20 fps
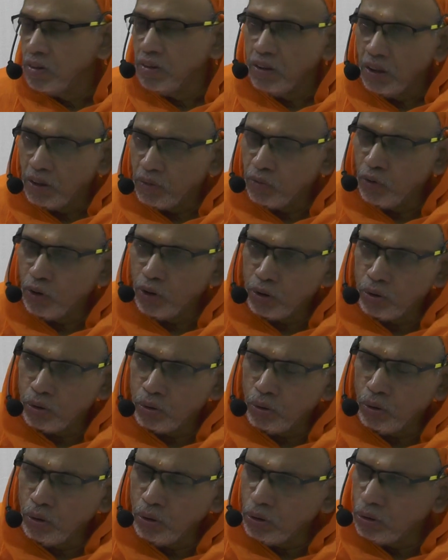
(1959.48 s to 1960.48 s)
Therefore,
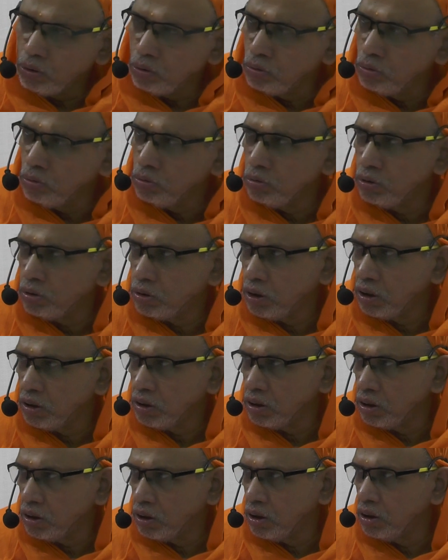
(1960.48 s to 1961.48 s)
don't do such
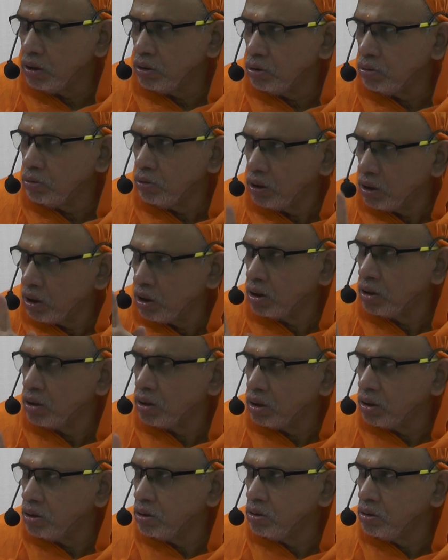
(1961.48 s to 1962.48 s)
a thing to
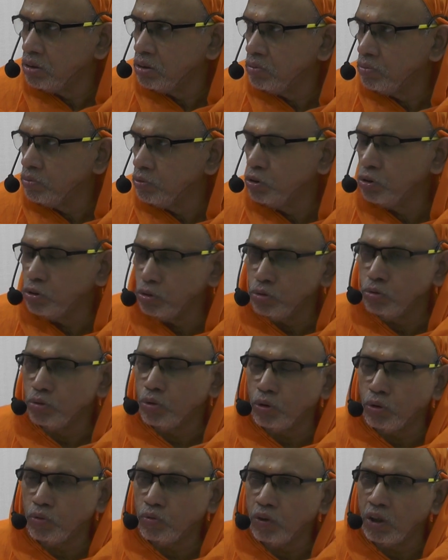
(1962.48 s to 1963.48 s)
others which you
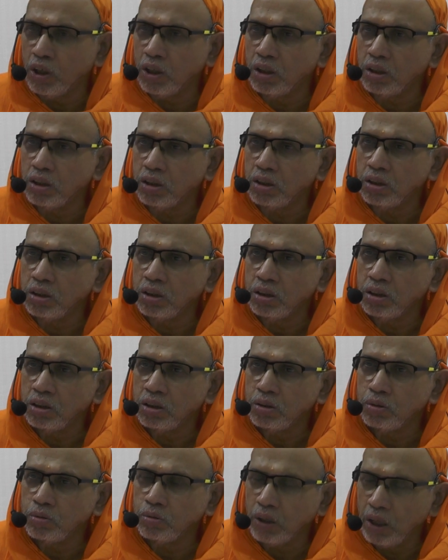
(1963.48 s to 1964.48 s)
don't want
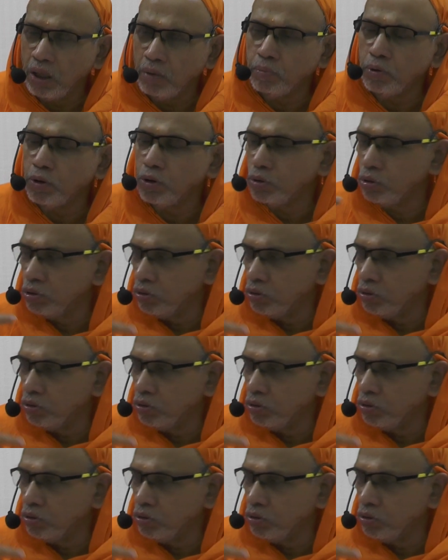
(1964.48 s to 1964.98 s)
to happen to